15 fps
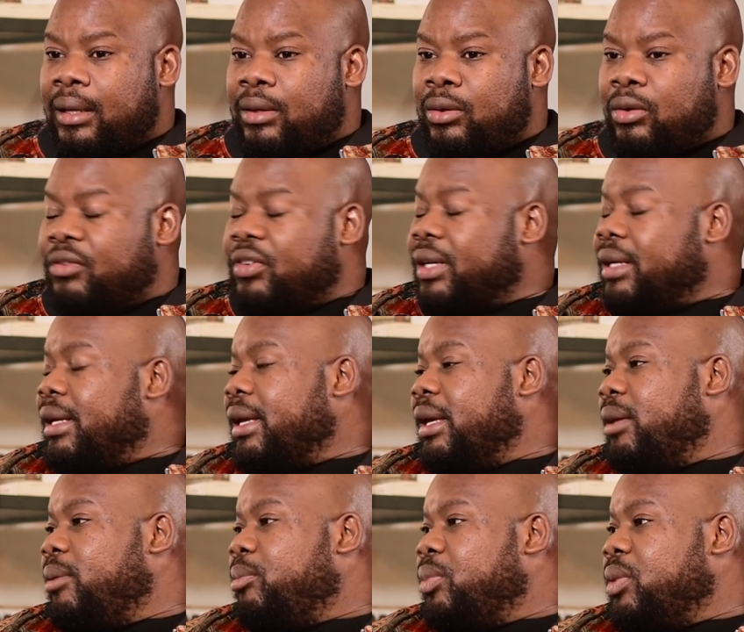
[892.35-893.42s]
Northern
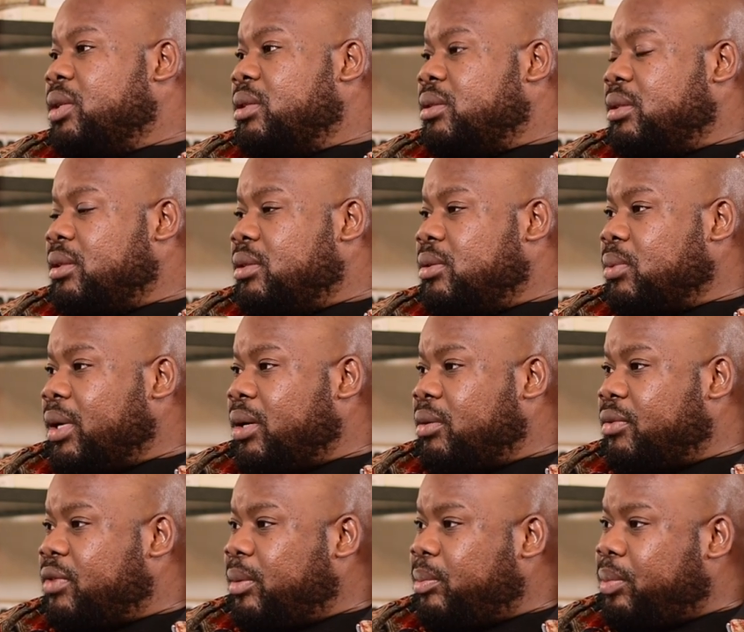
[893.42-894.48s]
Cape is is one
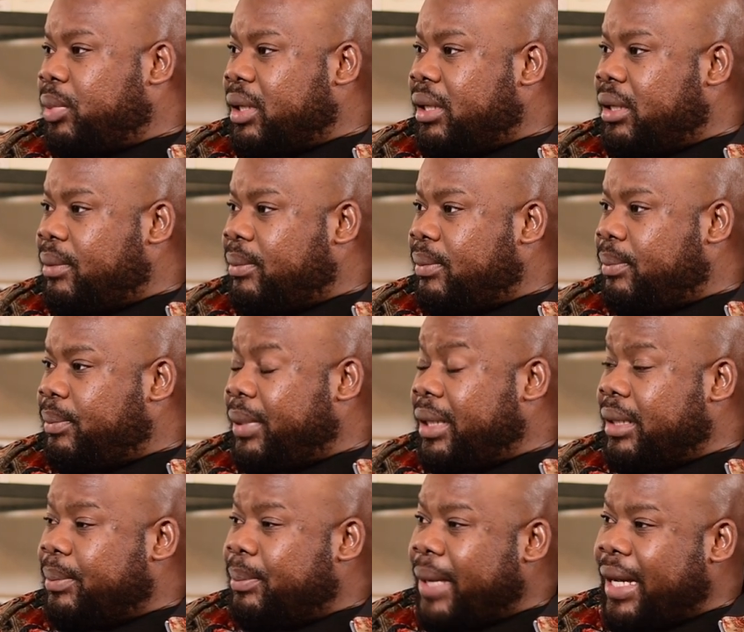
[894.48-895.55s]
of the big
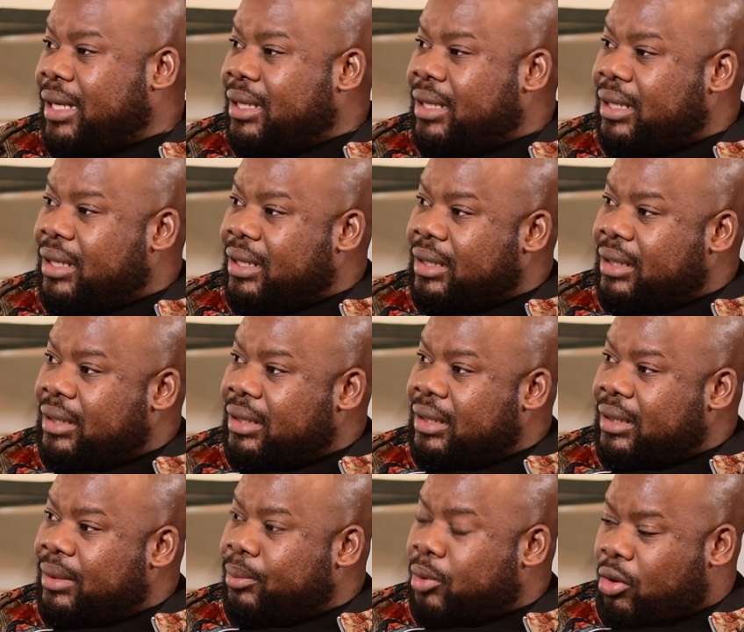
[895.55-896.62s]
big
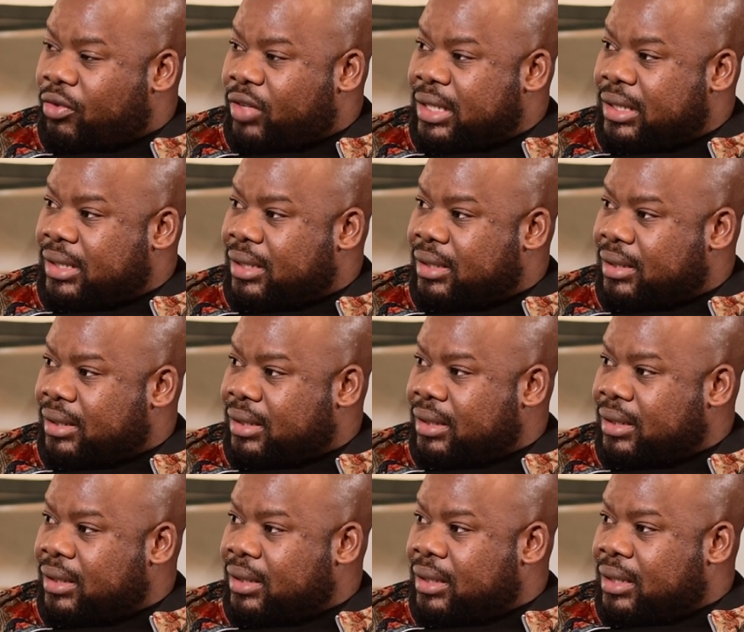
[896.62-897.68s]
mining provinces. Mm
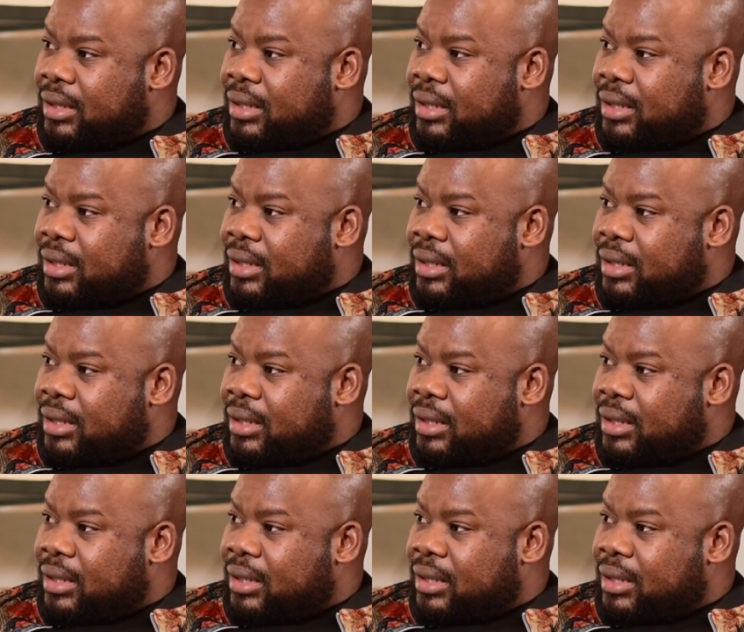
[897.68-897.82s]
-hmm